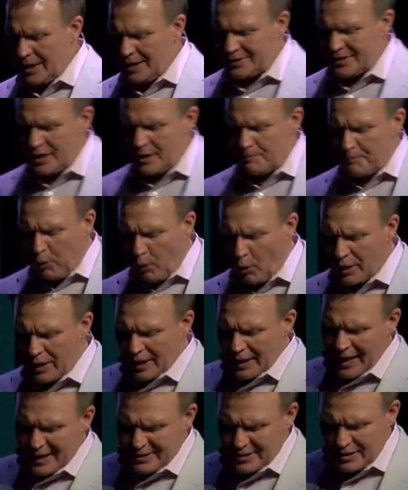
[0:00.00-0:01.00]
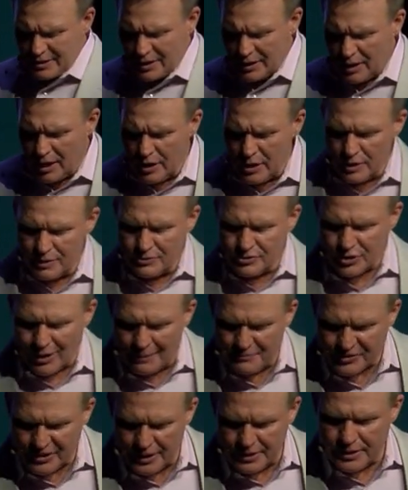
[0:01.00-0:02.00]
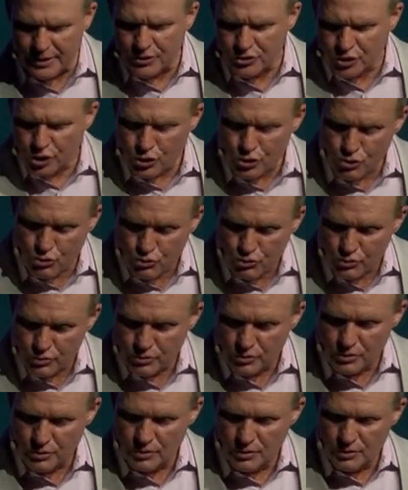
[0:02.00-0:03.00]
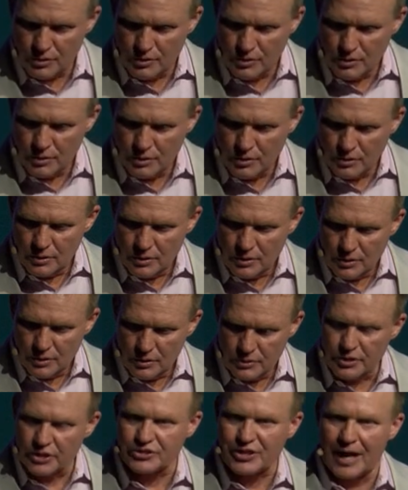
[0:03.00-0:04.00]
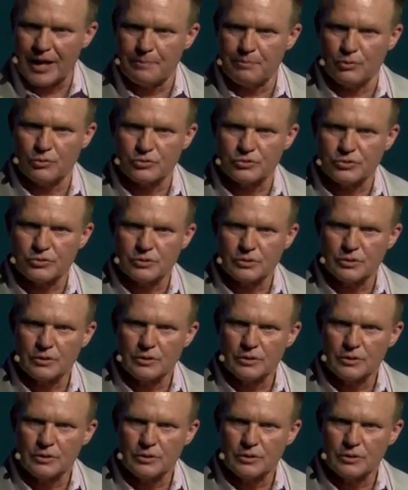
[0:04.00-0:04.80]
is an important lesson to learn, so I'm sending two disciples